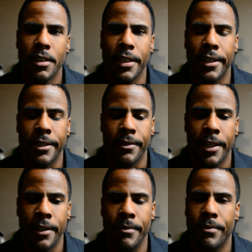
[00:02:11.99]
you know,
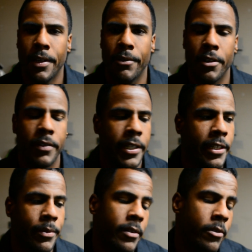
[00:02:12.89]
then it would overheat
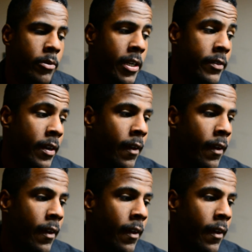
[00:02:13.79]
it, but whatever.